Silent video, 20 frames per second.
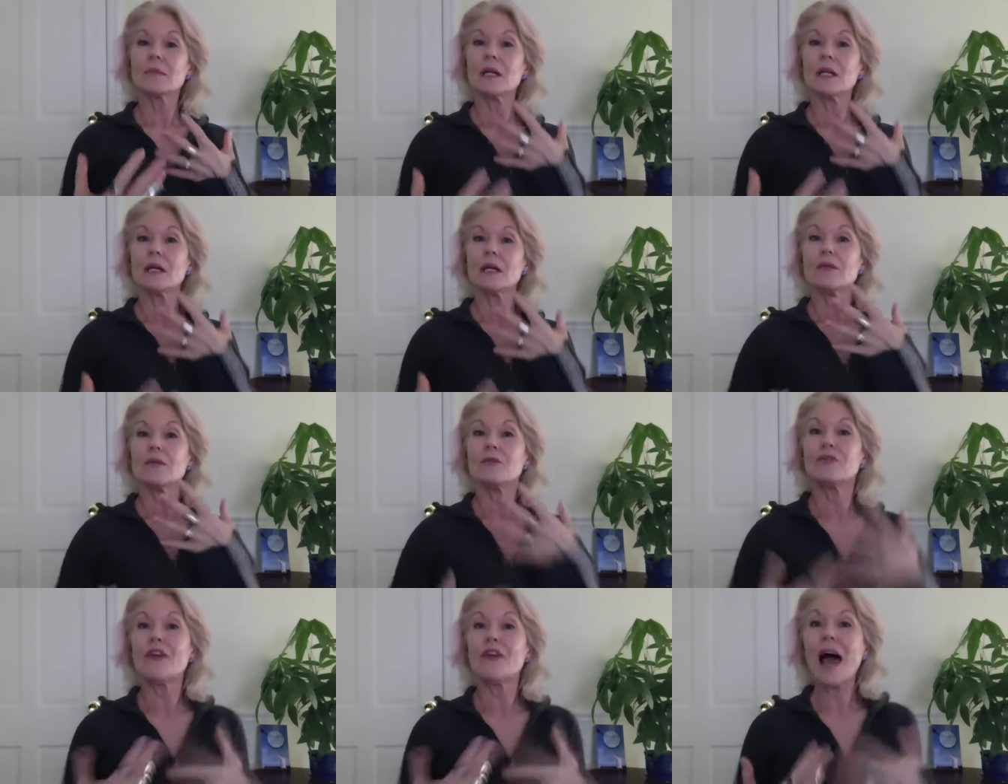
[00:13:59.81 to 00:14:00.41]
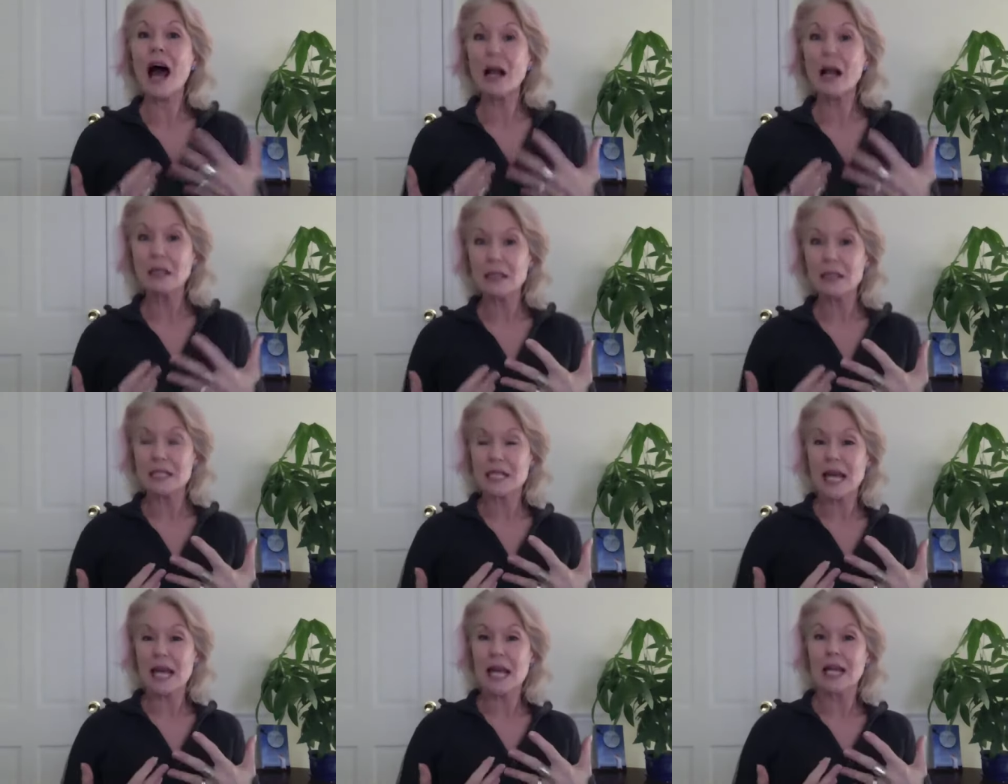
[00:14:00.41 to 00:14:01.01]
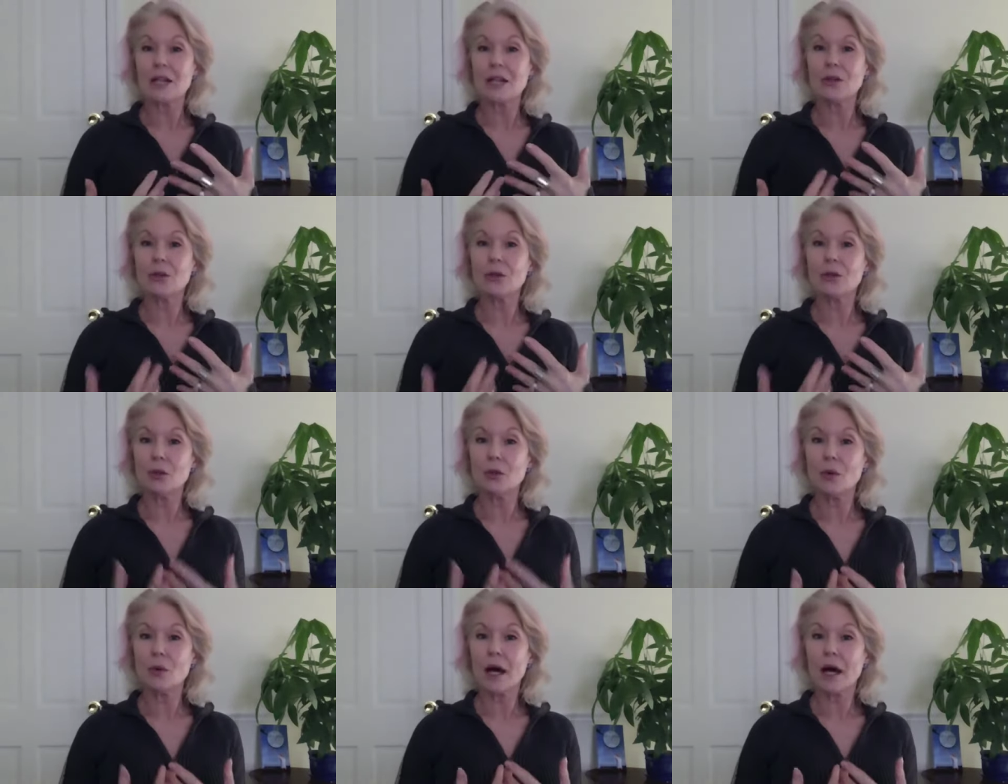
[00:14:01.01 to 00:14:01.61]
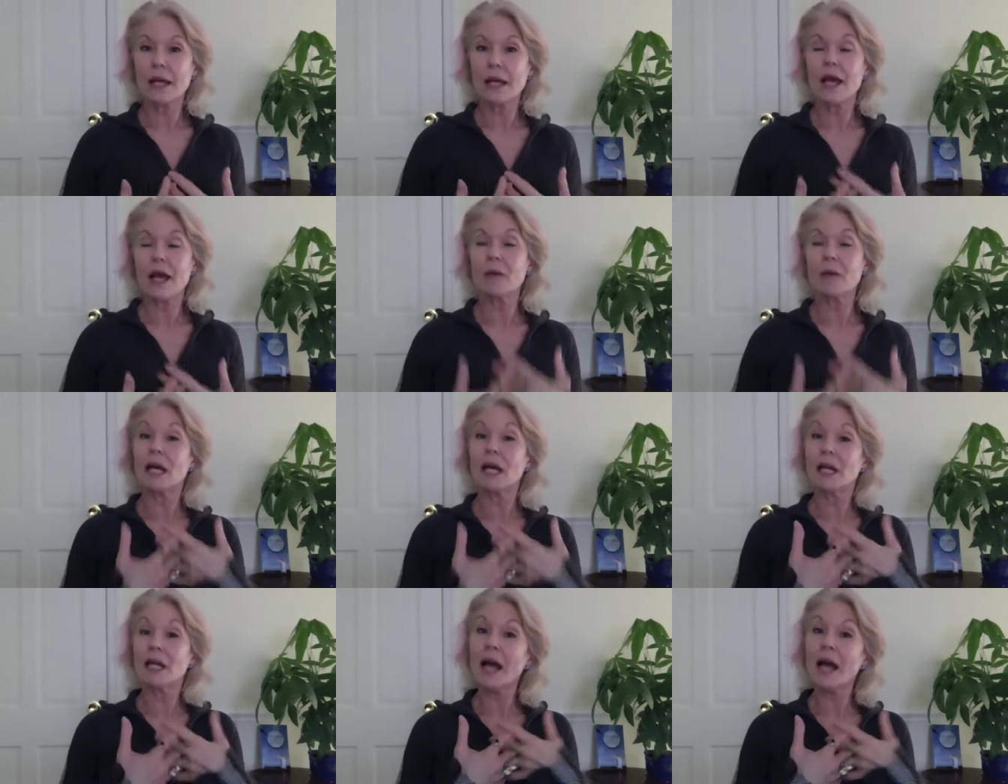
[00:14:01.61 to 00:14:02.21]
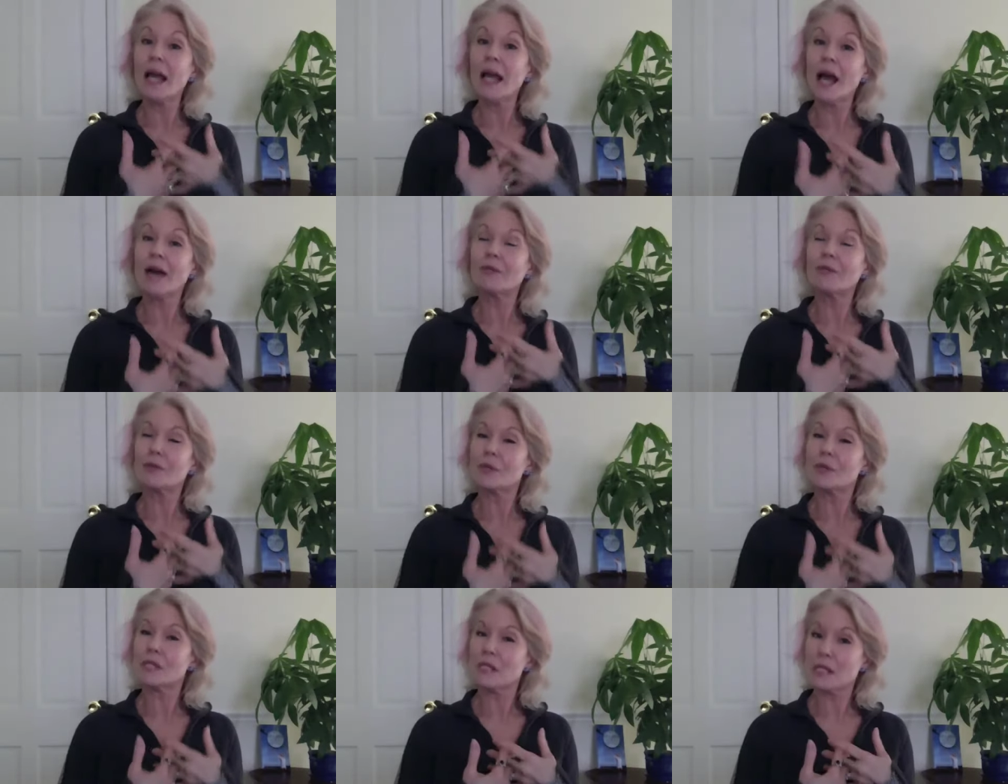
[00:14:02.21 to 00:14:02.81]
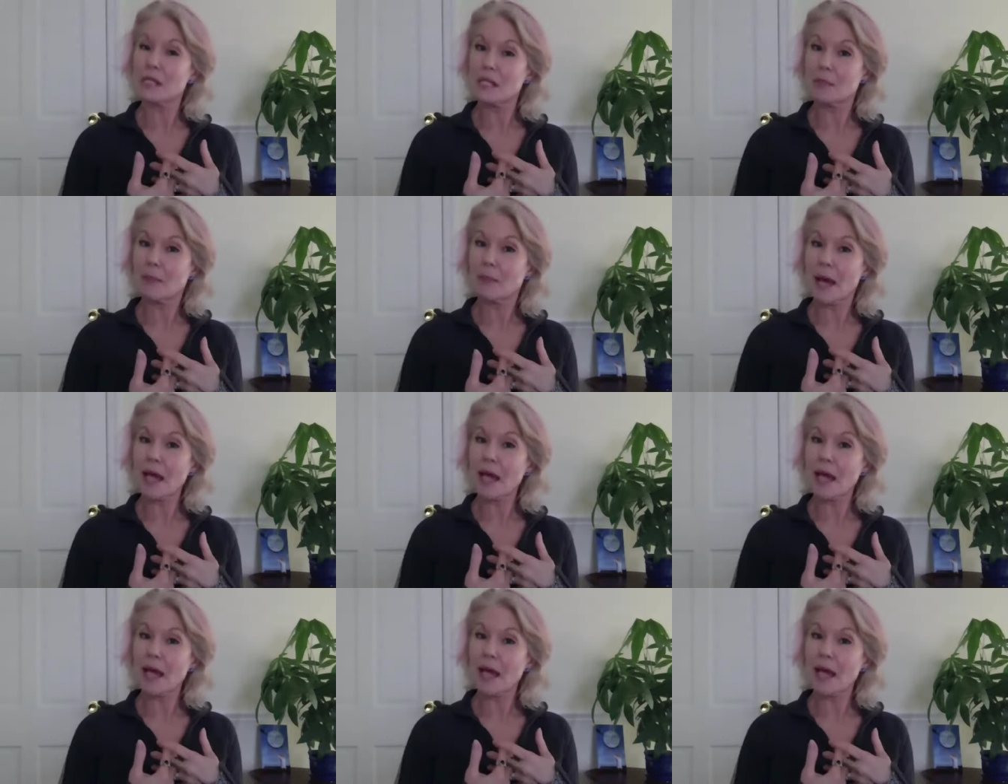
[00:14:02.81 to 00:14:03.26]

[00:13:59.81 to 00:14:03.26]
validate who I am, and I have respect